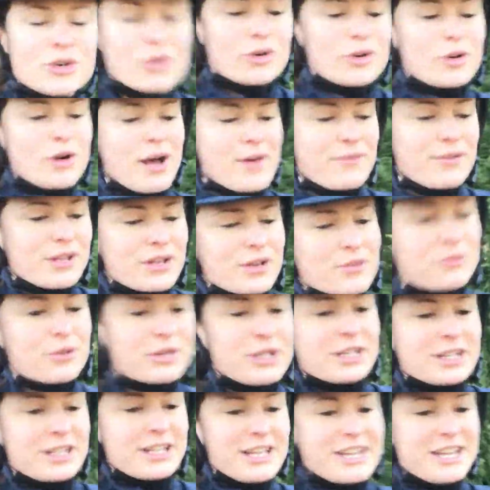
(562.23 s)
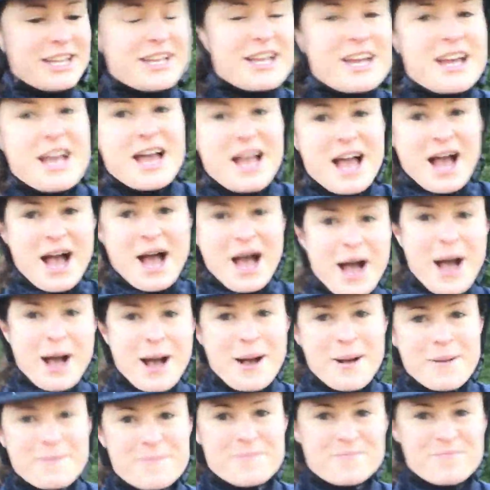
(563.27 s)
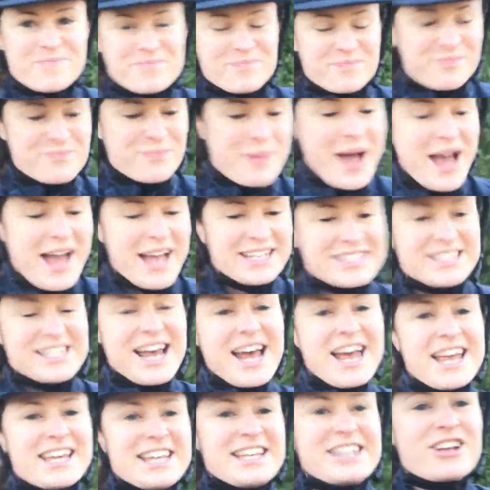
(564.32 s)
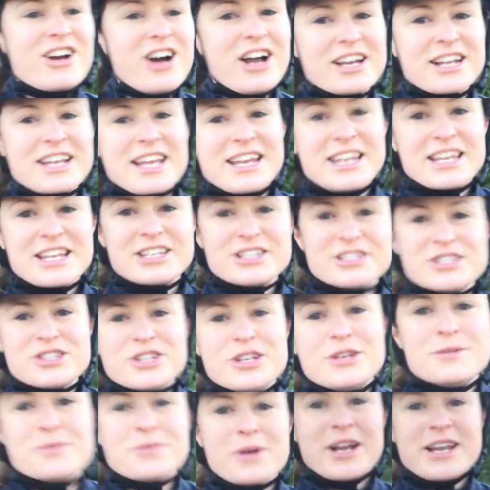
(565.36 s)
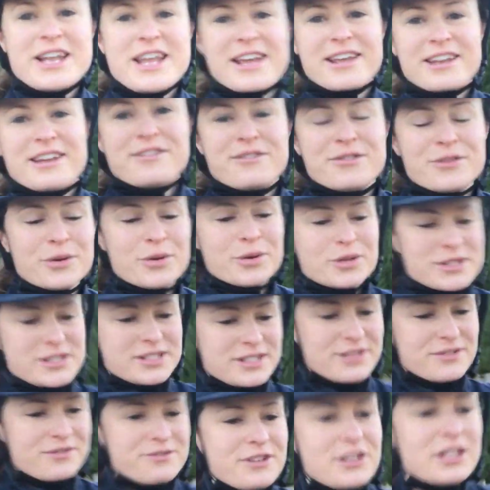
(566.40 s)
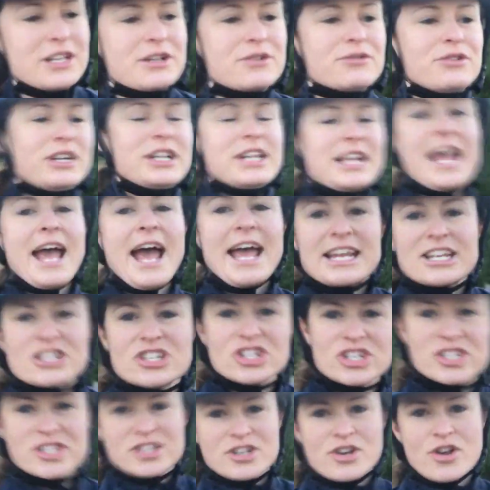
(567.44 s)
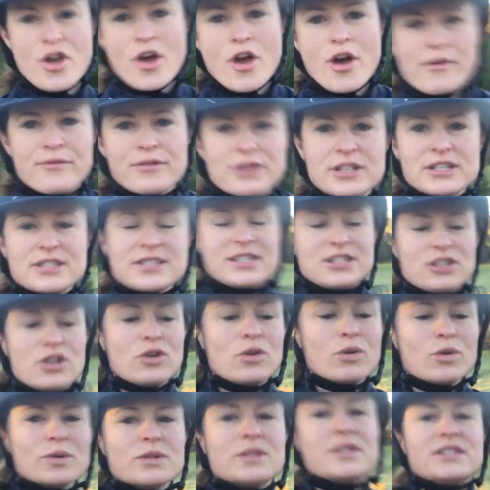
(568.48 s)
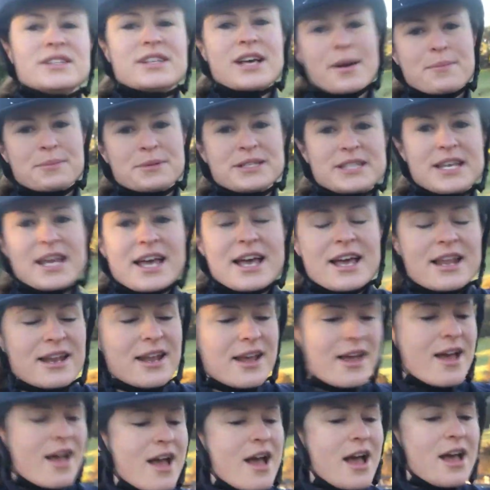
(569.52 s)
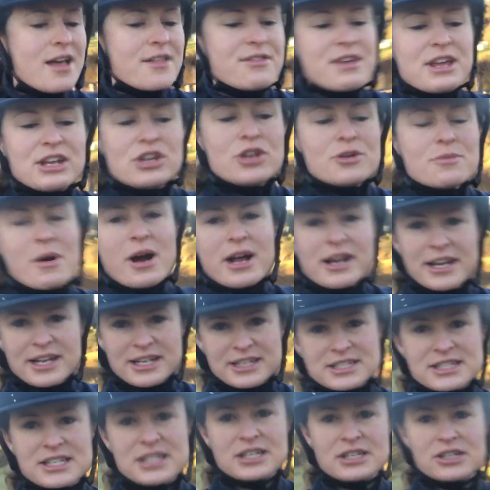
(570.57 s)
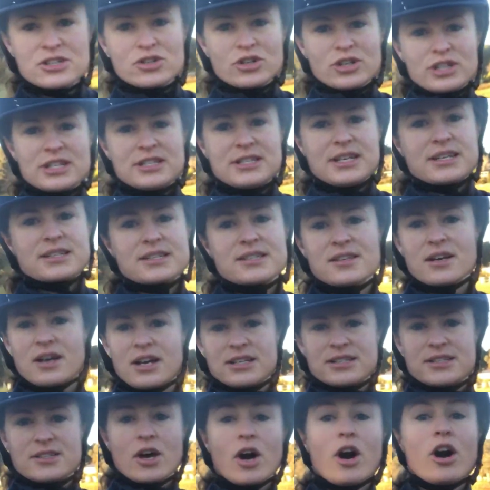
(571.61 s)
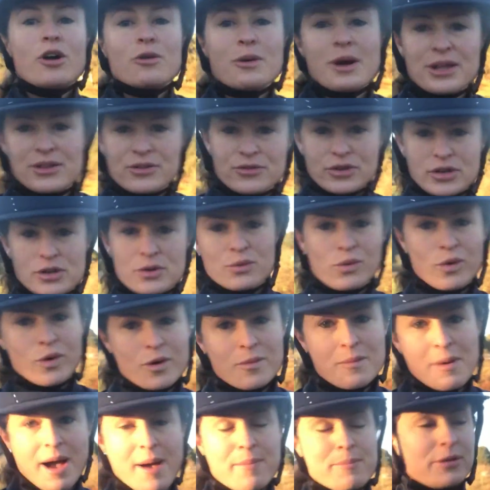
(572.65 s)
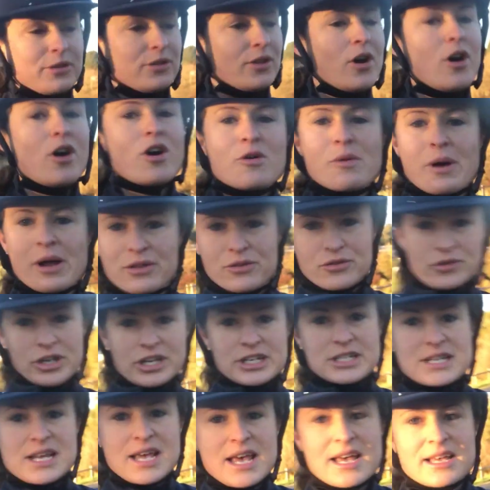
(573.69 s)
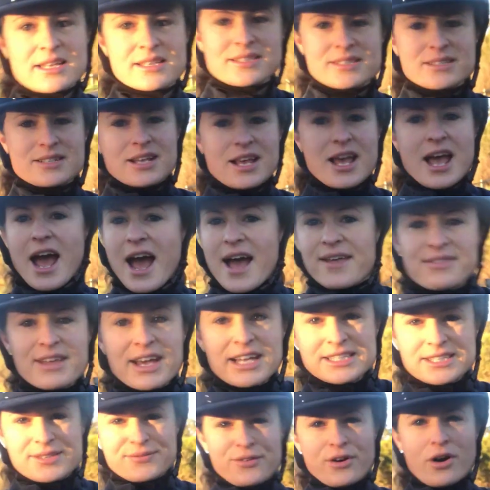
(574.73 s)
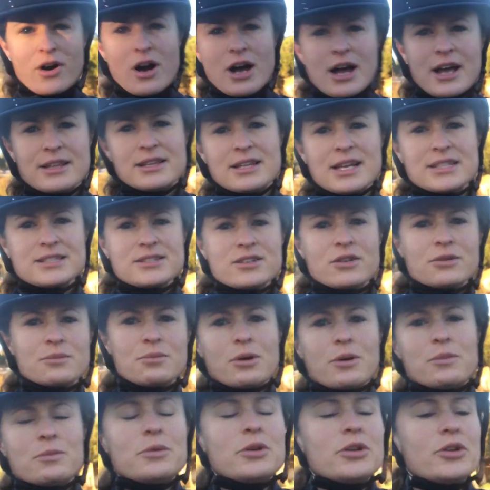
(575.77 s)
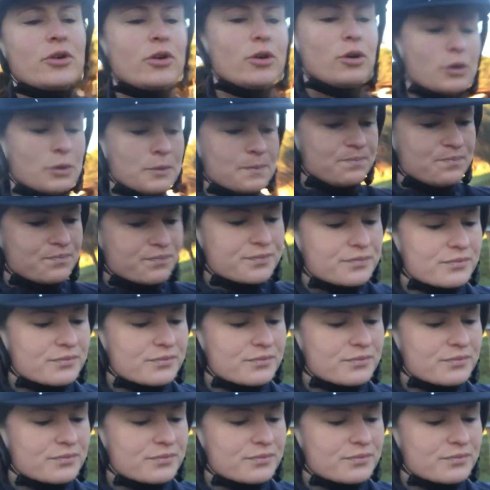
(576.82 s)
you're having a really bad day and kind of getting consumed by negative thoughts and feeling really anxious and nervous and your horse is upset, then you might need to do this exercise the whole way through your warm-up and the whole way through your test. And that's fine. That's not a problem at all.